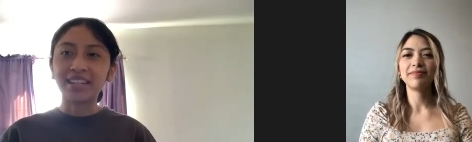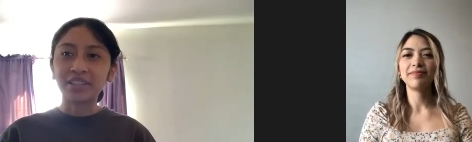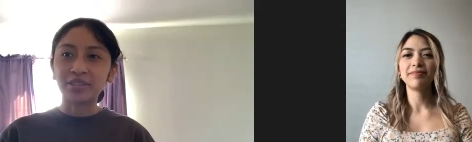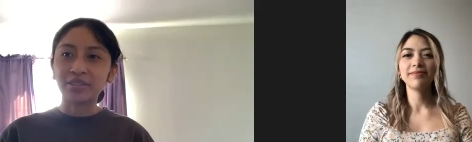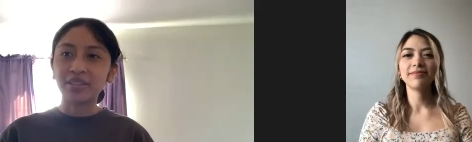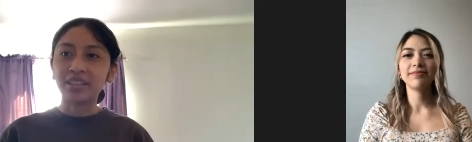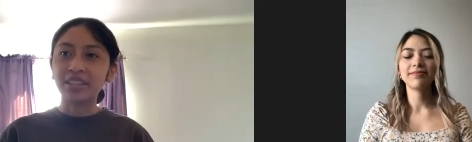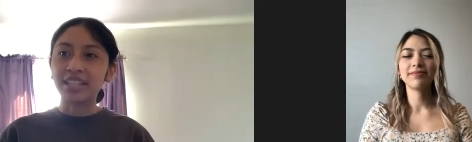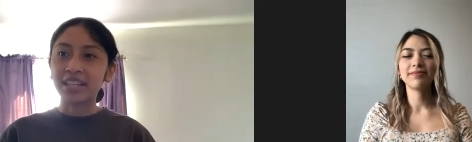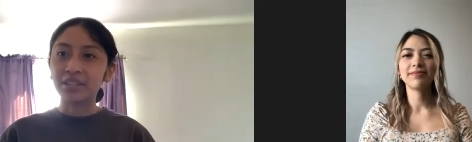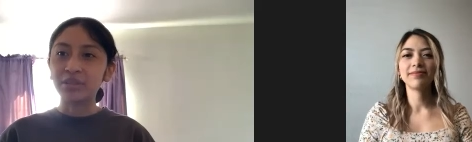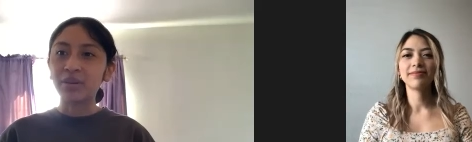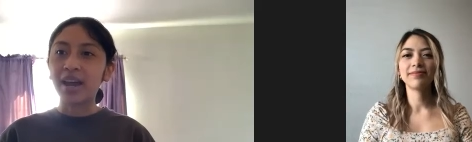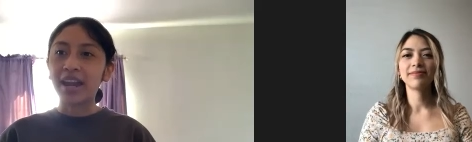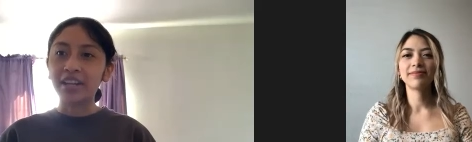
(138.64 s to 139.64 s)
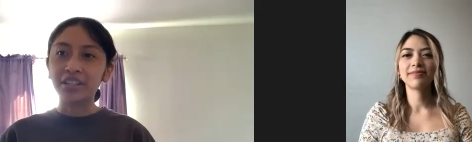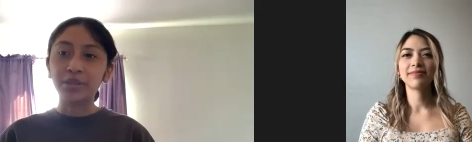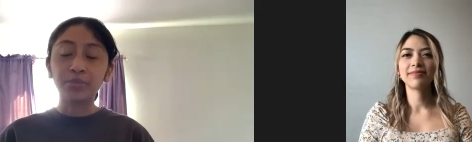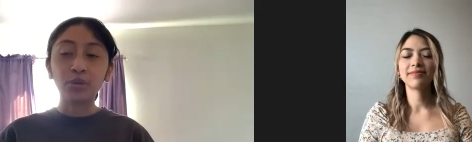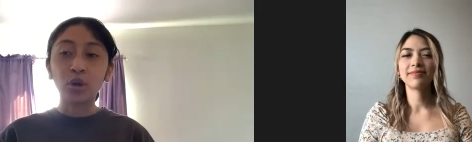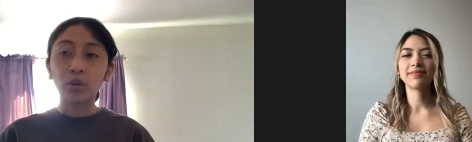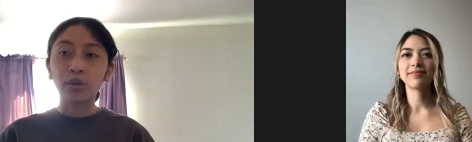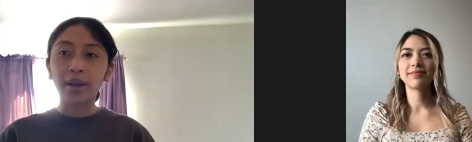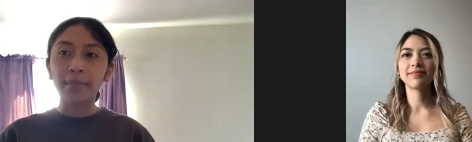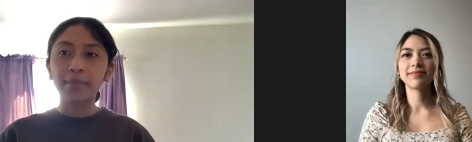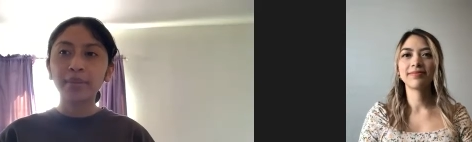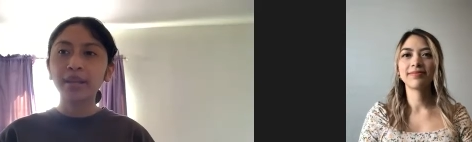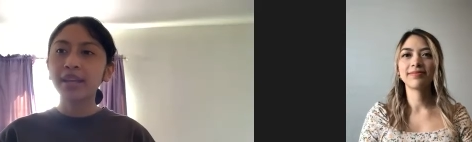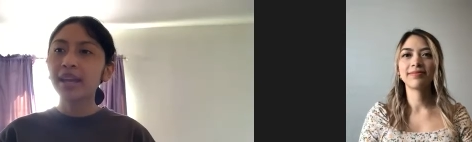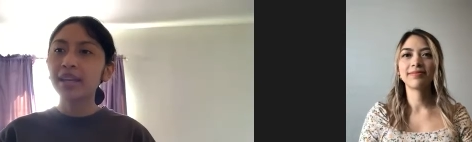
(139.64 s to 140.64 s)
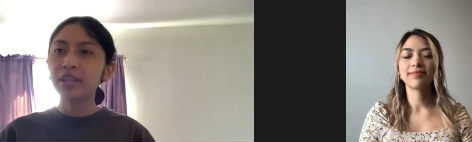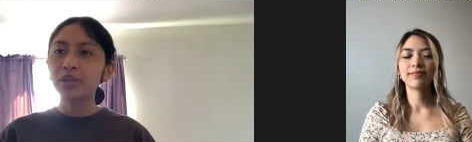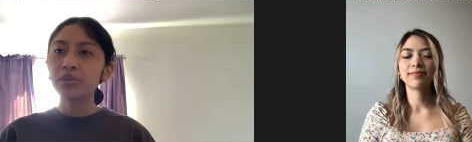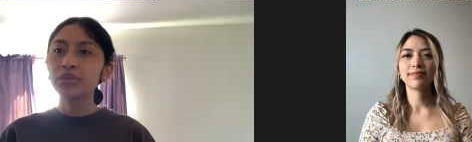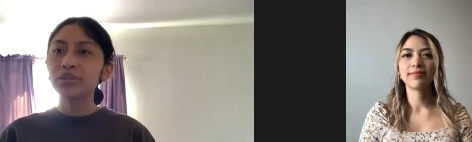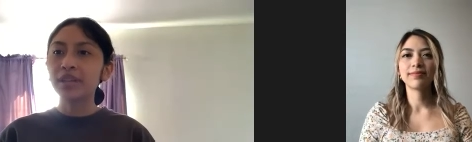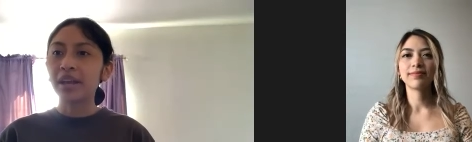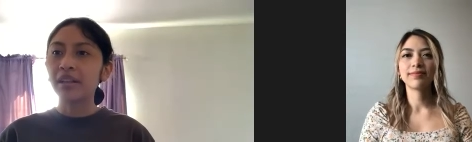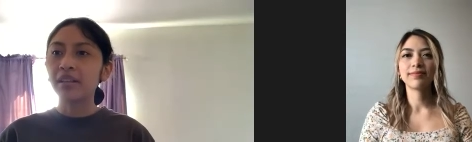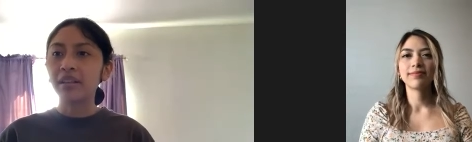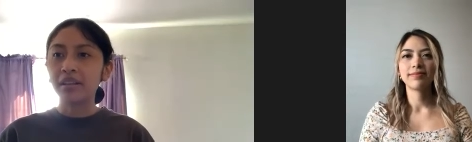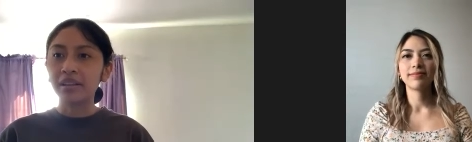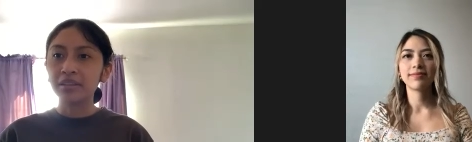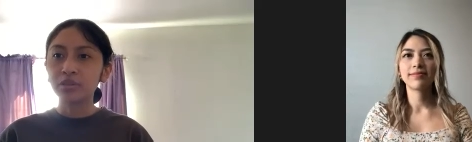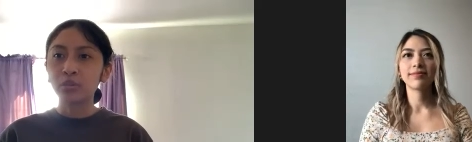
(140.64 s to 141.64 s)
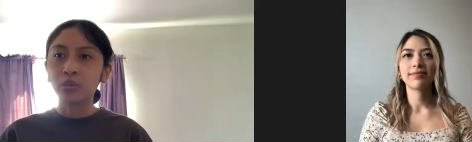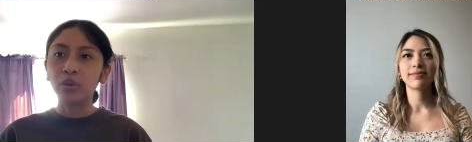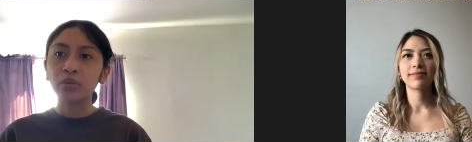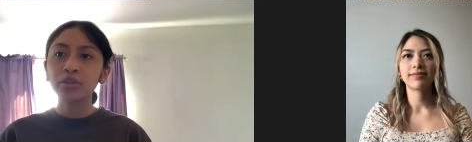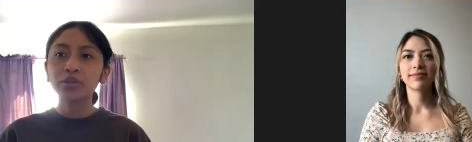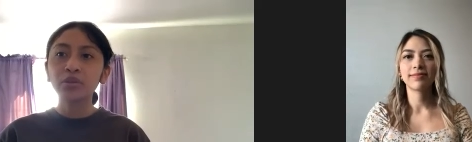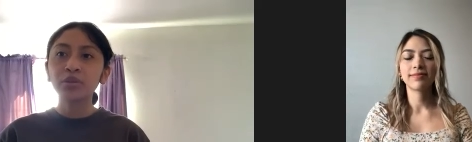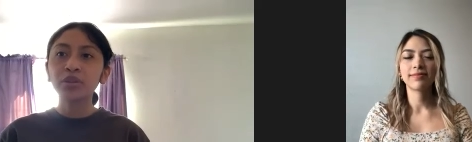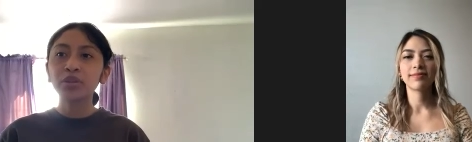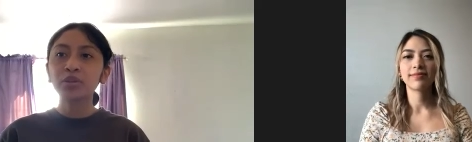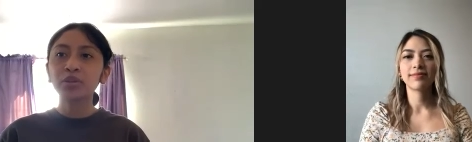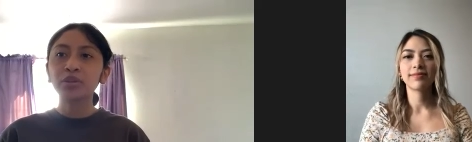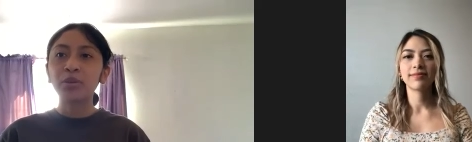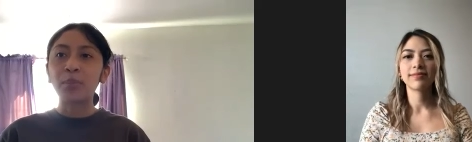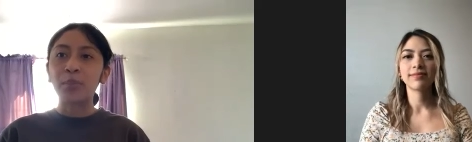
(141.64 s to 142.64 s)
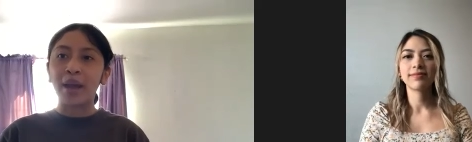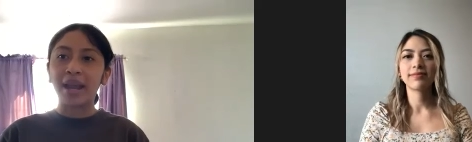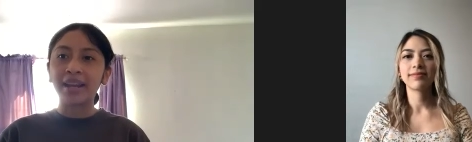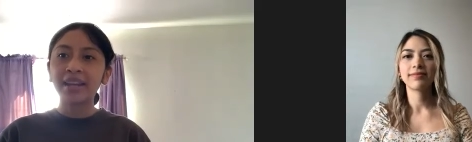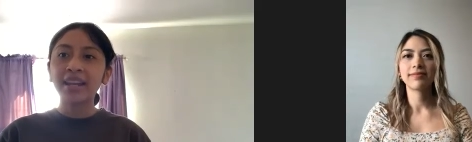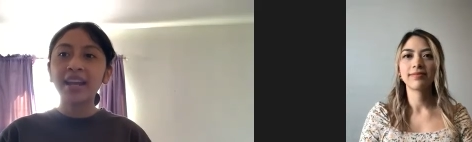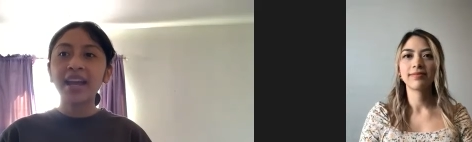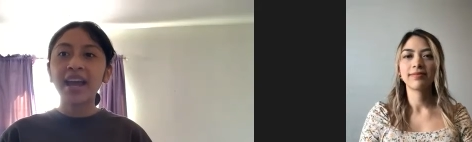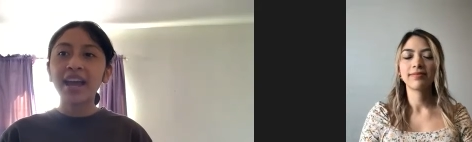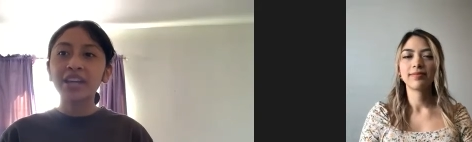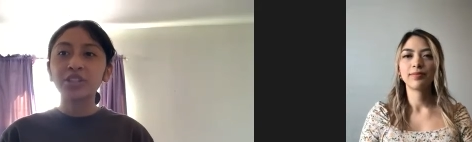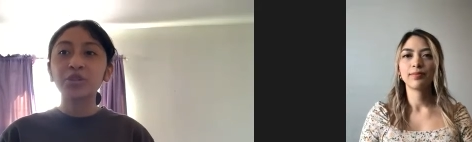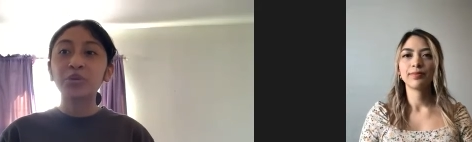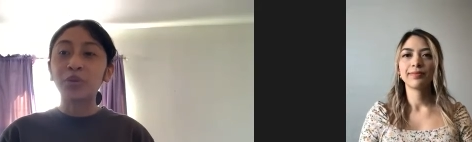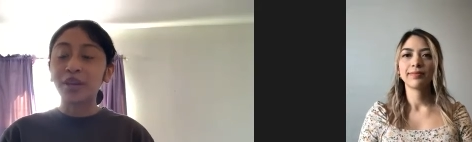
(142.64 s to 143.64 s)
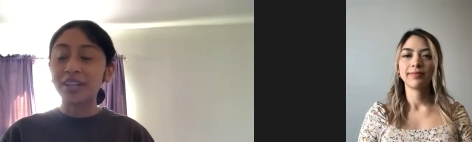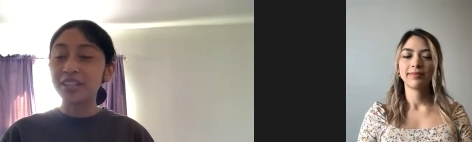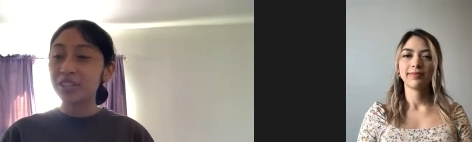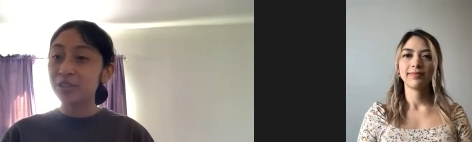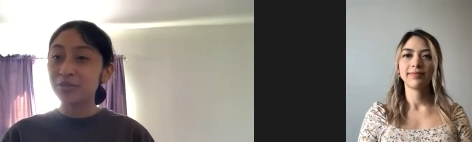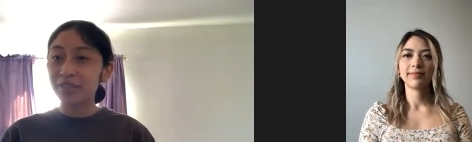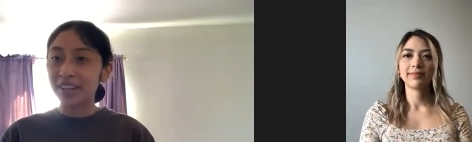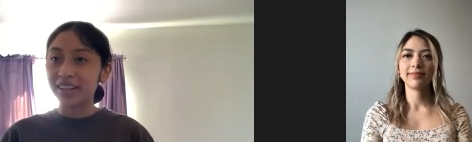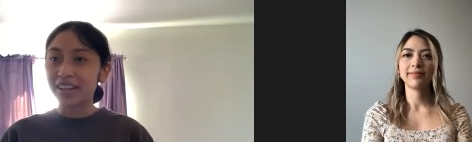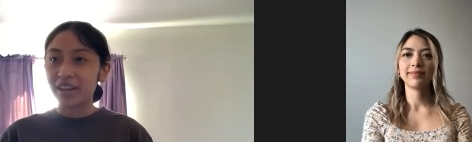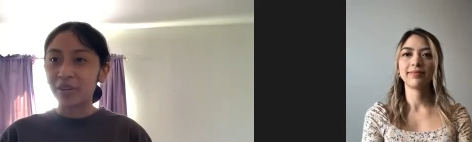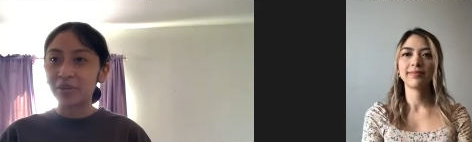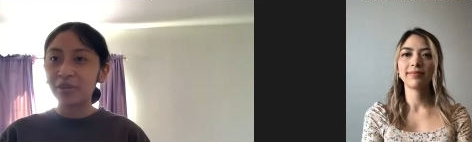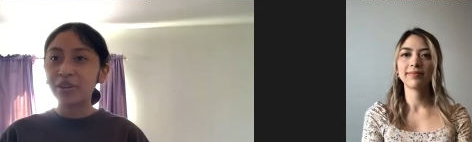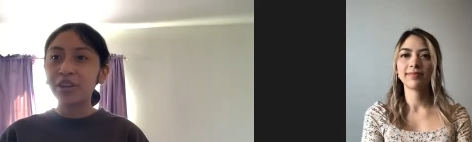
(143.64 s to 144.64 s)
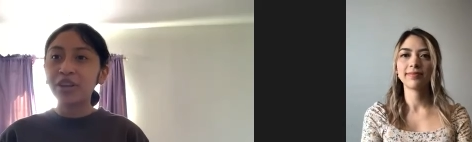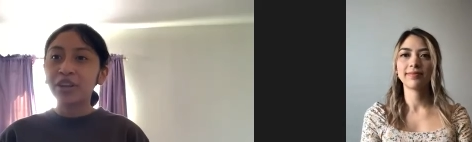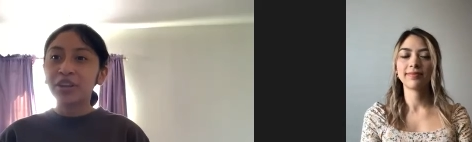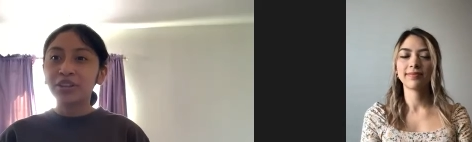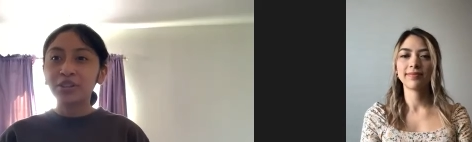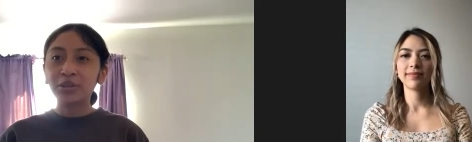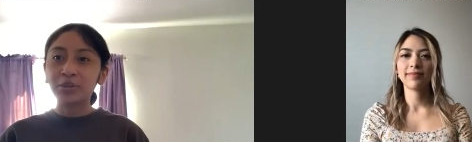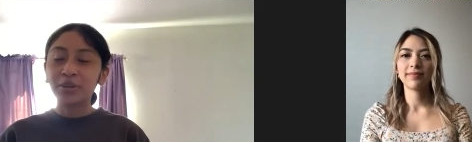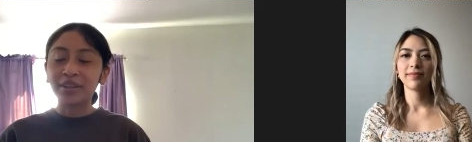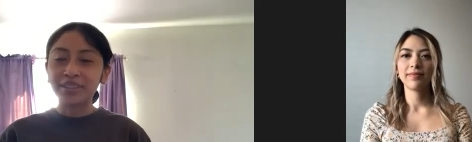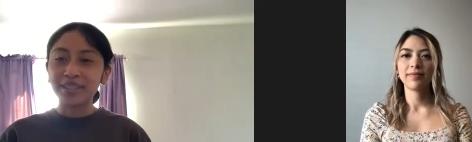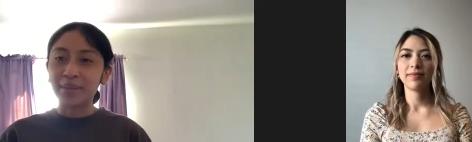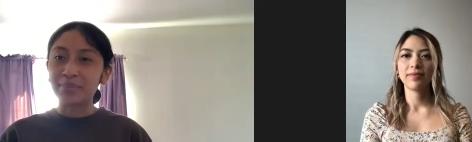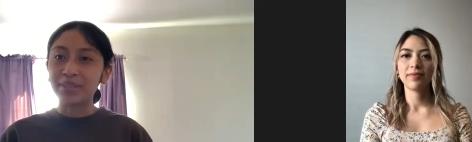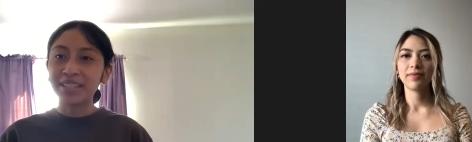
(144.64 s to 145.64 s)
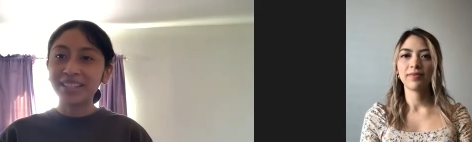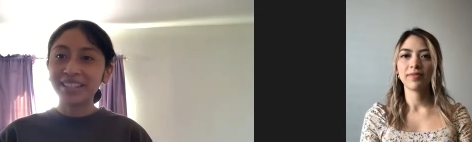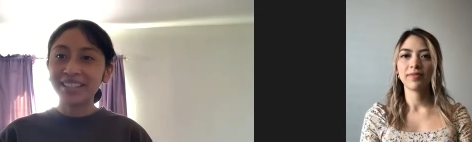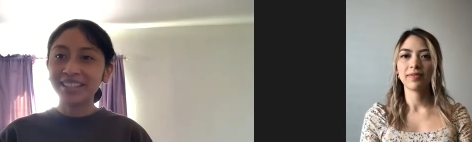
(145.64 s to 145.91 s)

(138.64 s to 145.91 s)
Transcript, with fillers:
Speaker 1: into the dental hygiene program. Can you tell us what was going through your mind as you waited to find out you were accepted?